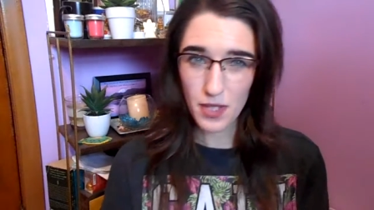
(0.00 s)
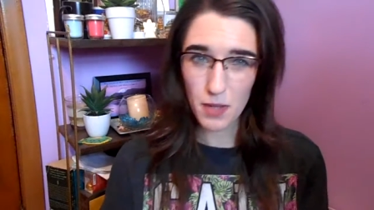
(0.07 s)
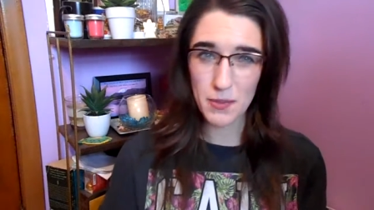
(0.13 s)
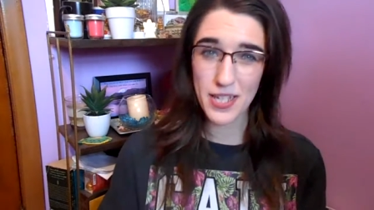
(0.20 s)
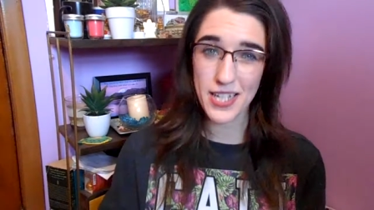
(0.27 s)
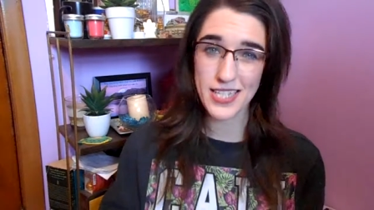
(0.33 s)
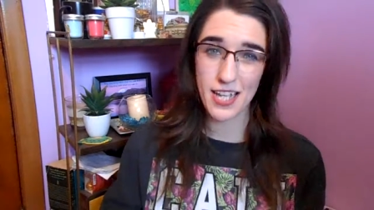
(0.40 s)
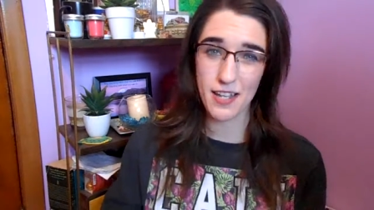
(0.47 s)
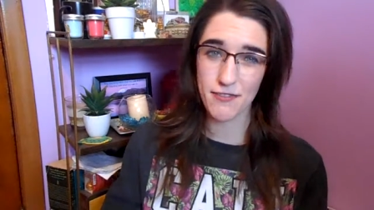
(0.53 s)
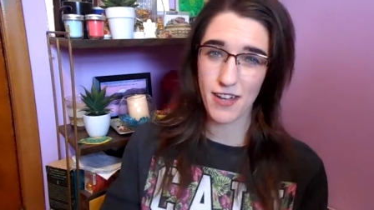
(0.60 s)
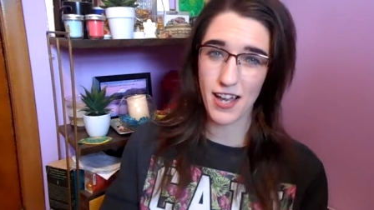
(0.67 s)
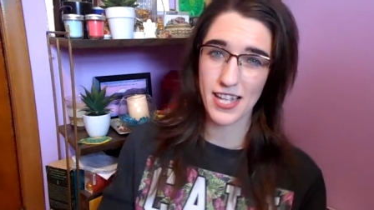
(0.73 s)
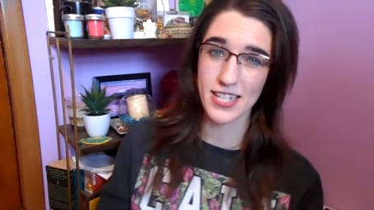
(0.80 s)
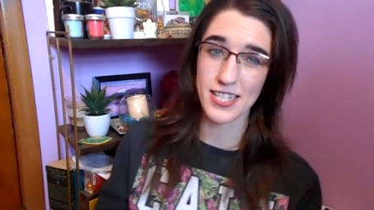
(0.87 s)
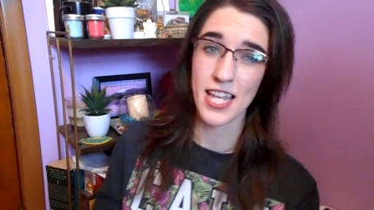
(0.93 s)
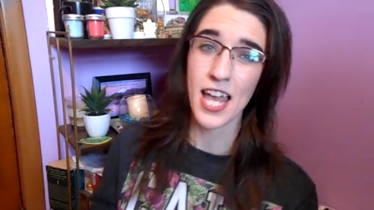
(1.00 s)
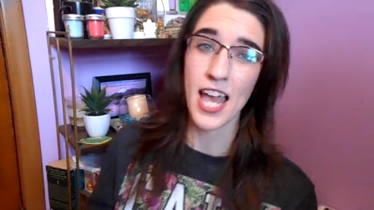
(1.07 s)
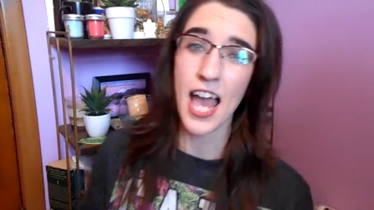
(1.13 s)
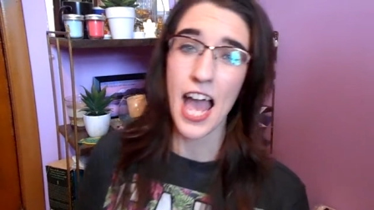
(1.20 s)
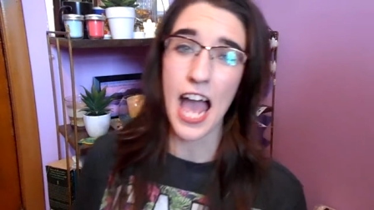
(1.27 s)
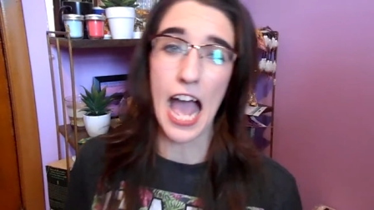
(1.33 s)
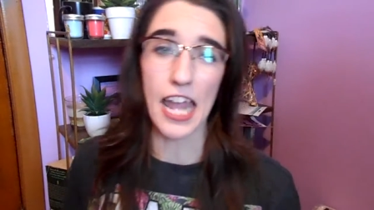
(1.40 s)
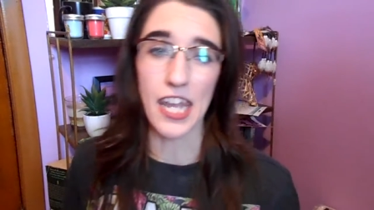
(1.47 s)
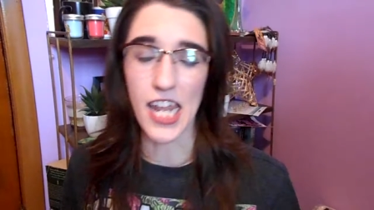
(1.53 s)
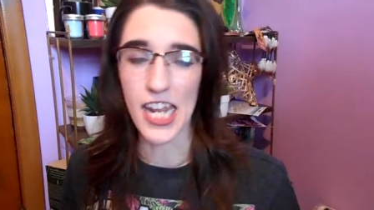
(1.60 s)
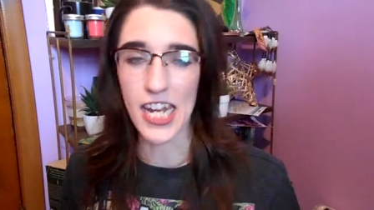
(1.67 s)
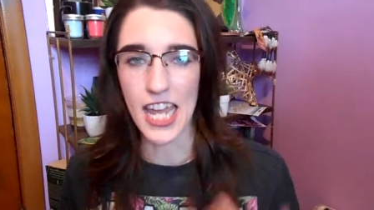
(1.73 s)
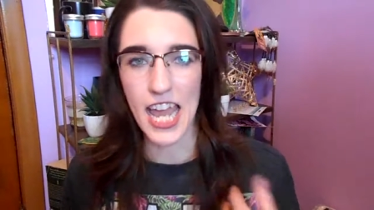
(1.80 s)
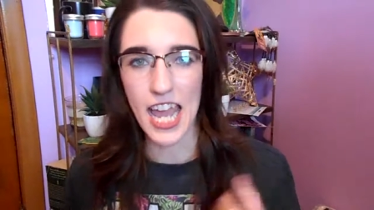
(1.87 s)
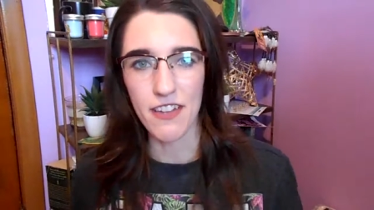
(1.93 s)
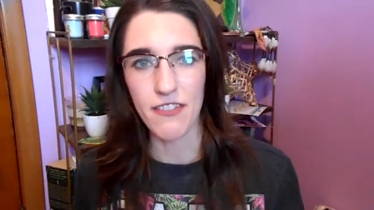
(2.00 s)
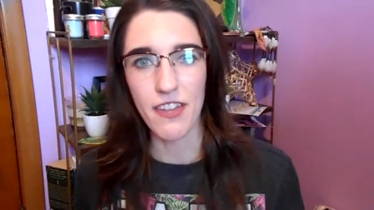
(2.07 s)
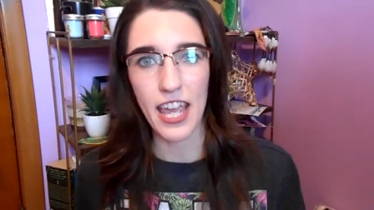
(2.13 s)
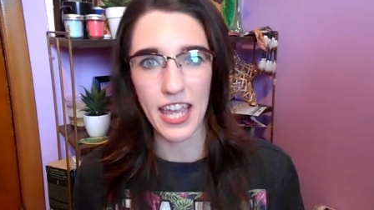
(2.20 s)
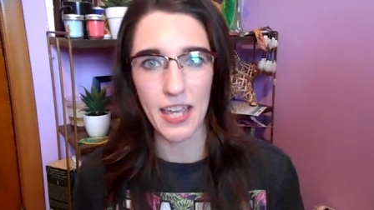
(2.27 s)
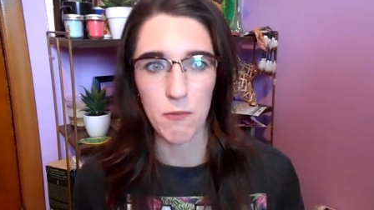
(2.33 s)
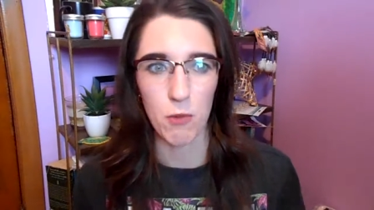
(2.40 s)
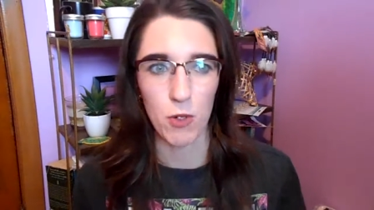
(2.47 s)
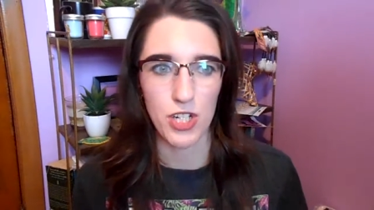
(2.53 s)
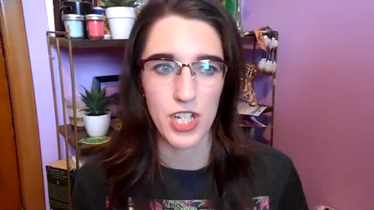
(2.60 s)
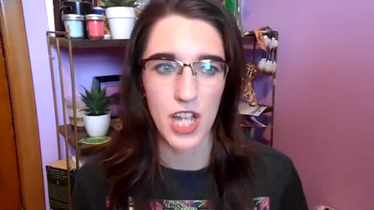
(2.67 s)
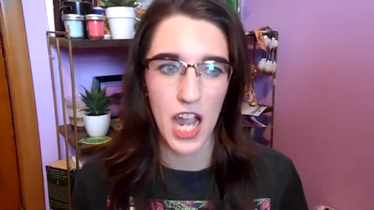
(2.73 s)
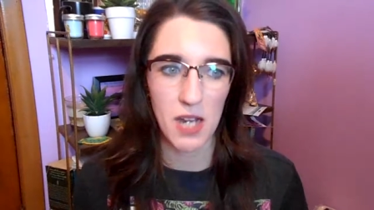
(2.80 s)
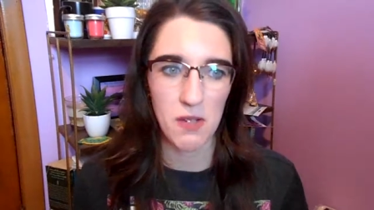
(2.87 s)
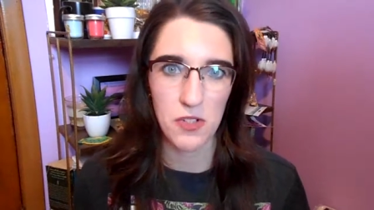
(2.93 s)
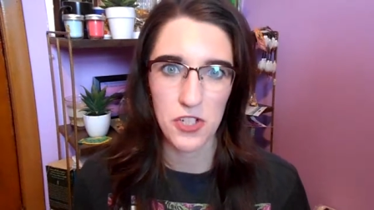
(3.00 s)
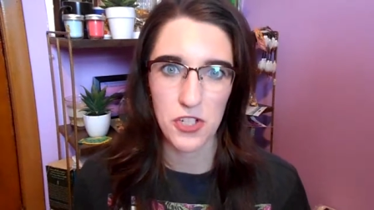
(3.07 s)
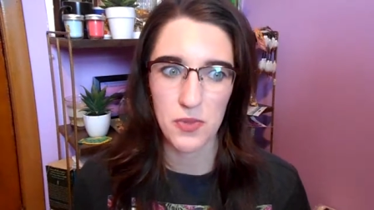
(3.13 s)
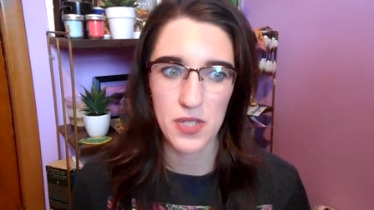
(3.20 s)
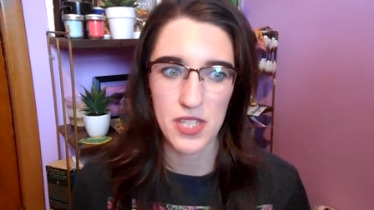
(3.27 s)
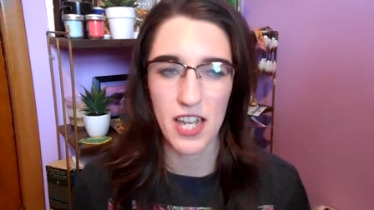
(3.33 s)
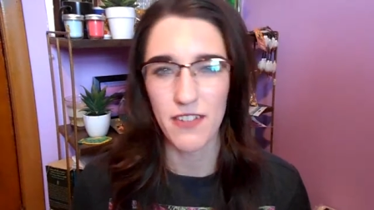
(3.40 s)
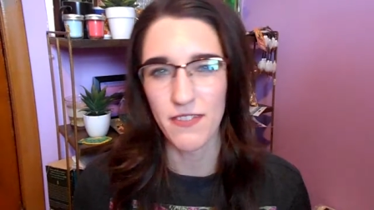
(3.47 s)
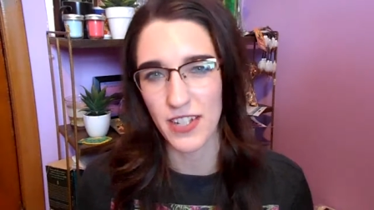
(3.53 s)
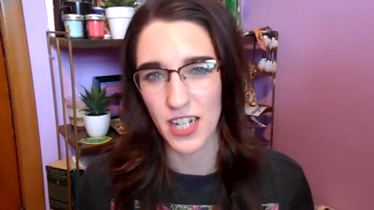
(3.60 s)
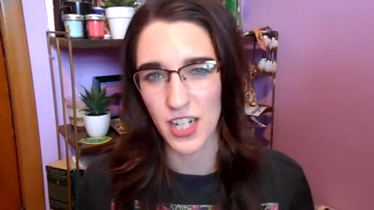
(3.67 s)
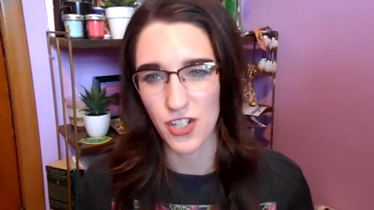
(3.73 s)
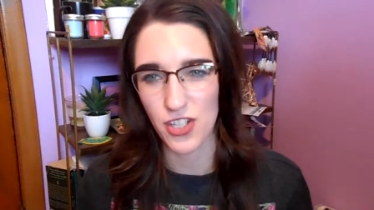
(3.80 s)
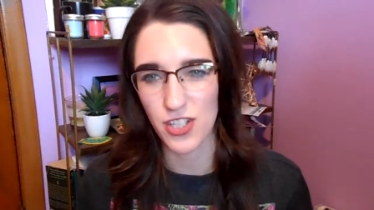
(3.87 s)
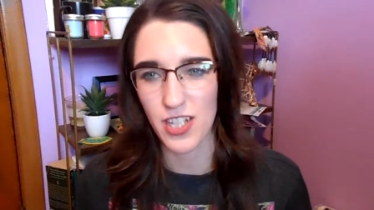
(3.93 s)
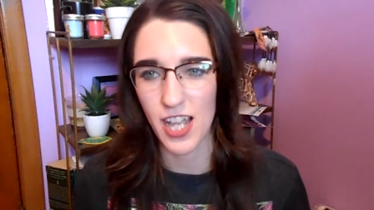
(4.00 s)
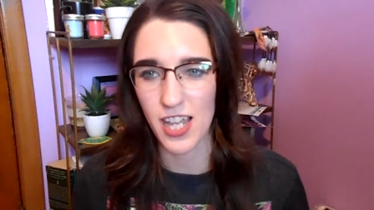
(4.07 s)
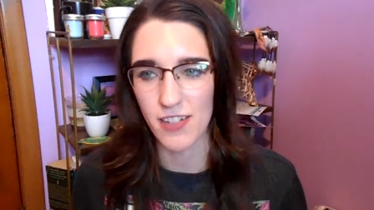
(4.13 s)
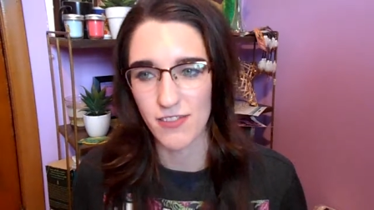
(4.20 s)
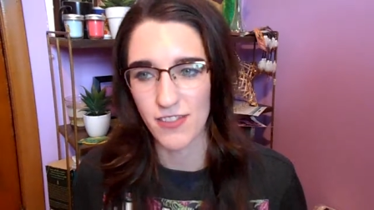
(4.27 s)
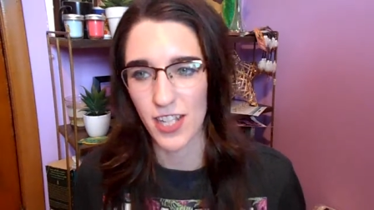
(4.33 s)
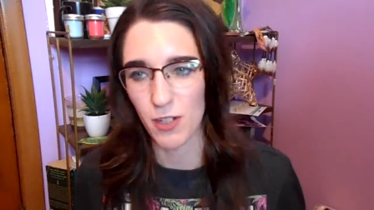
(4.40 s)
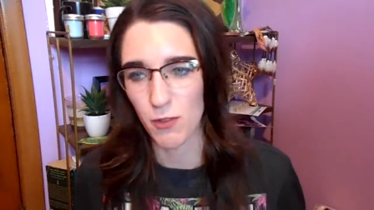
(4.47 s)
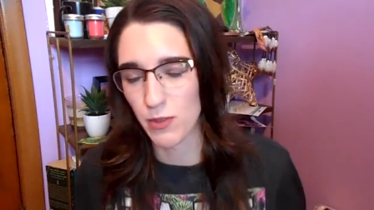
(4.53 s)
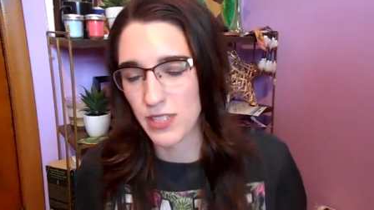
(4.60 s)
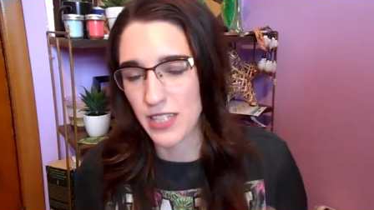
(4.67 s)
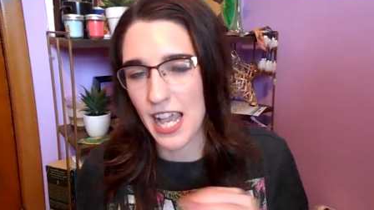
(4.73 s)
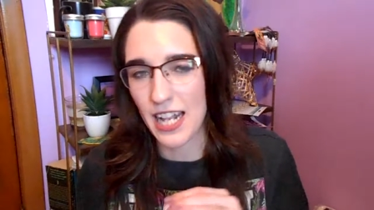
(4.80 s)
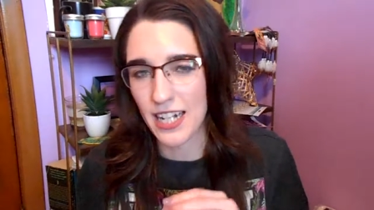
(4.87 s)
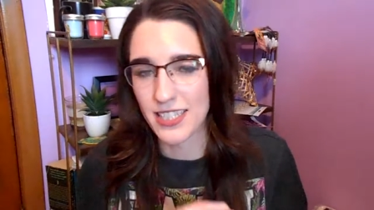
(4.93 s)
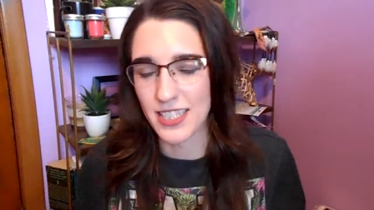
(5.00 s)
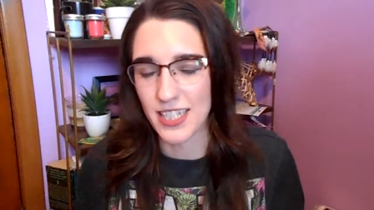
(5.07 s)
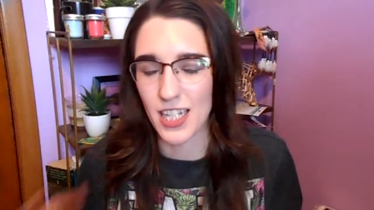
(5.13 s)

because I find at night I have a more time to do stuff and I just kind of like relaxing